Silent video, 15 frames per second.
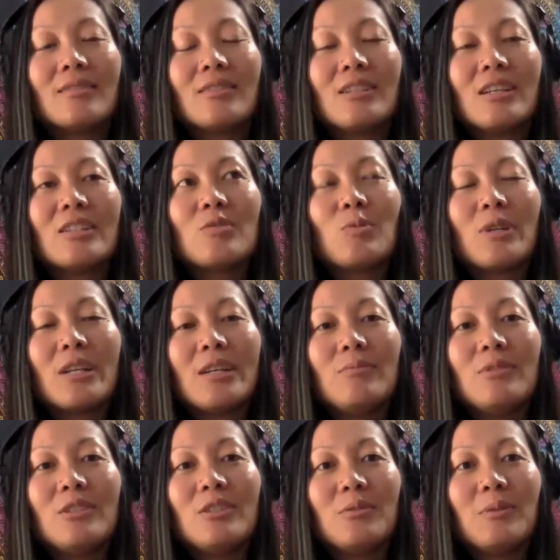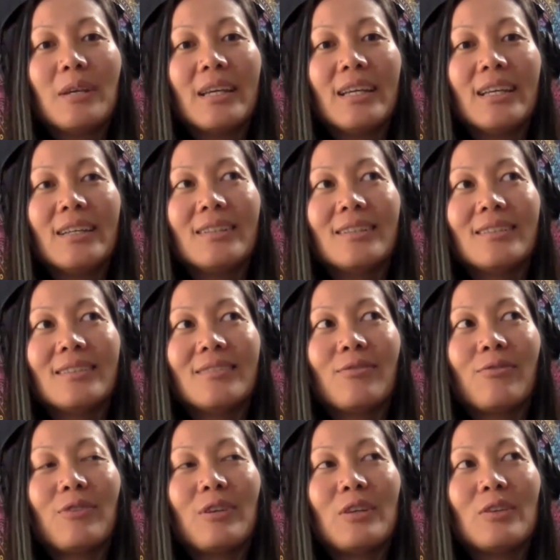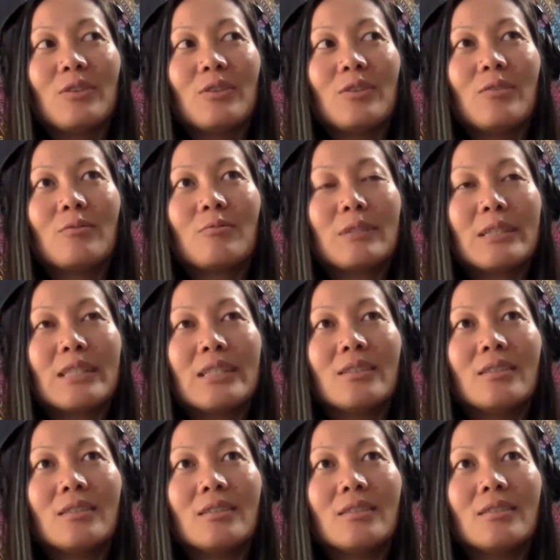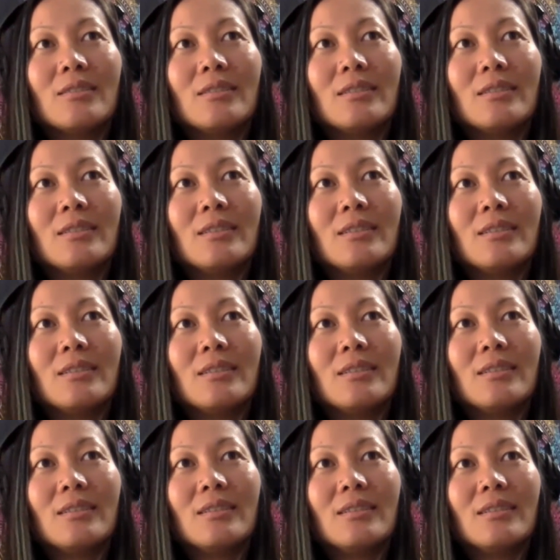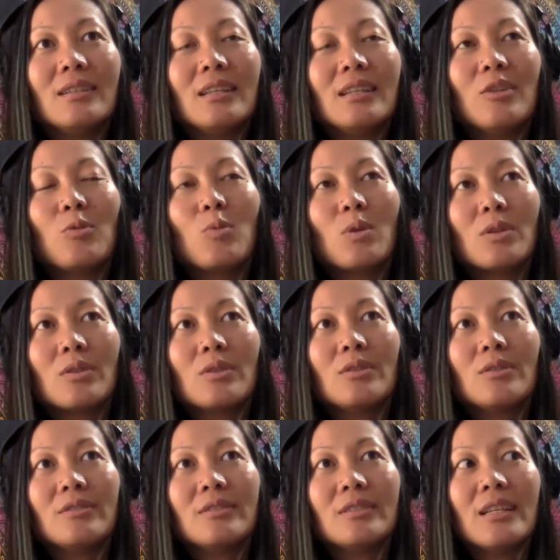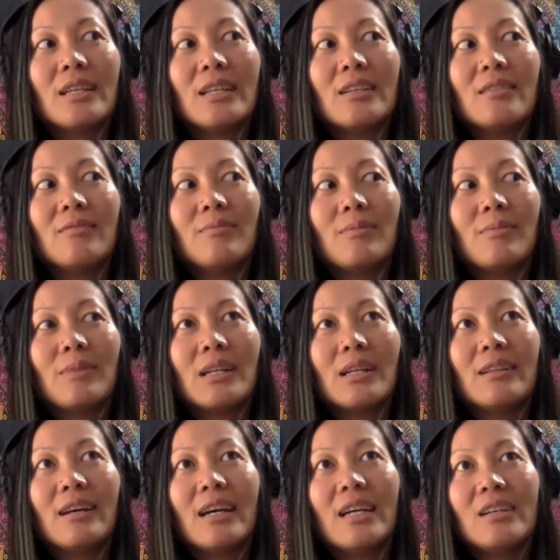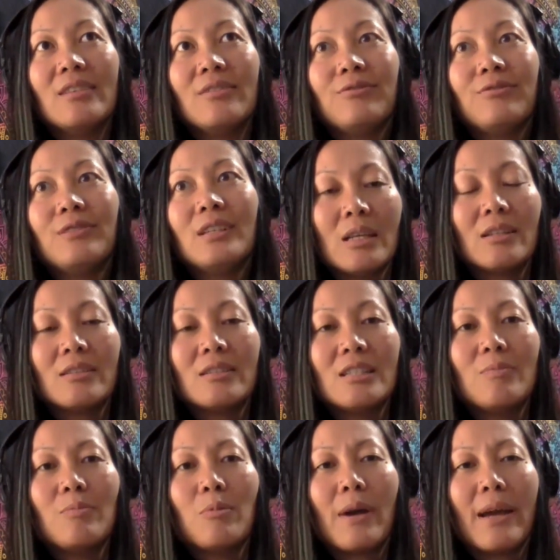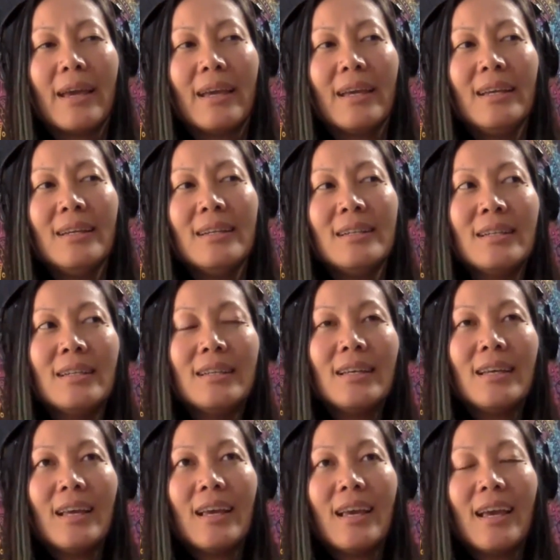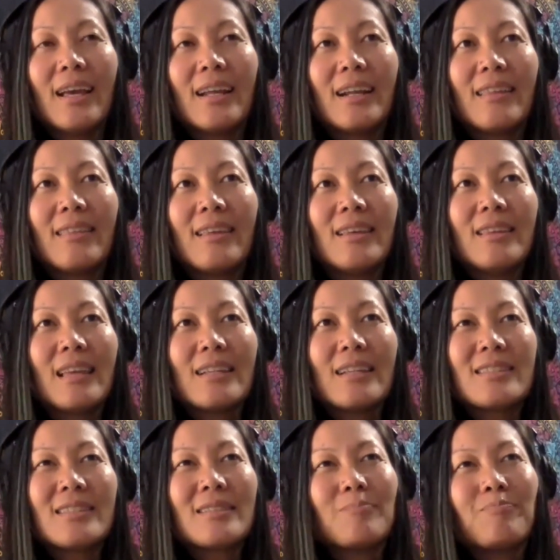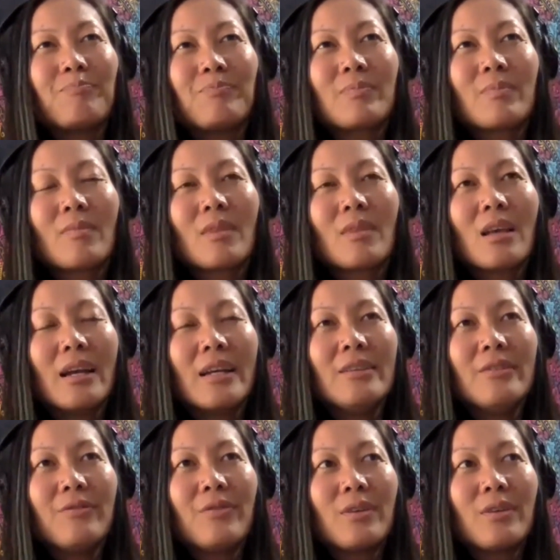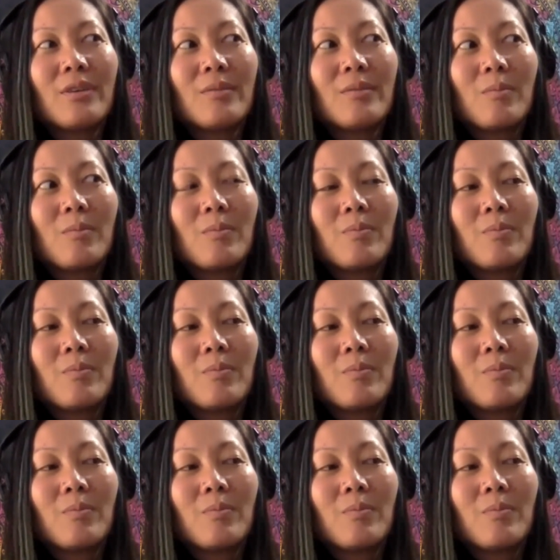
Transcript: what I'm doing feel real in the world, in my life, in a deep way? And I think that's kind of the